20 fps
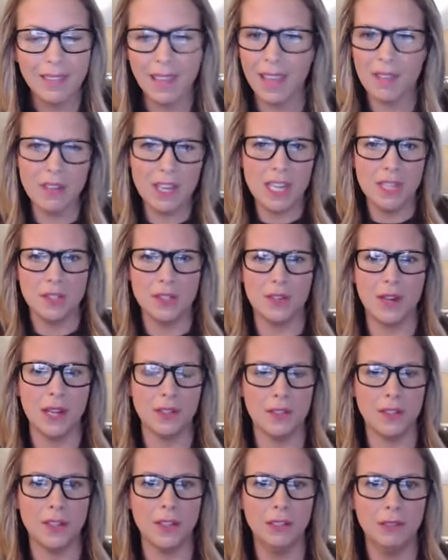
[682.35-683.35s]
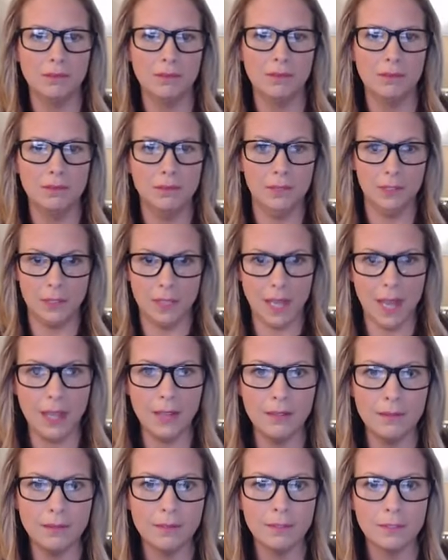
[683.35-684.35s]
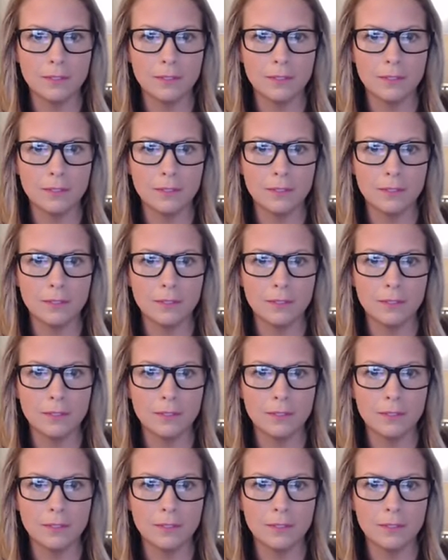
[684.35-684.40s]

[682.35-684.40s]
i haven't hit director yet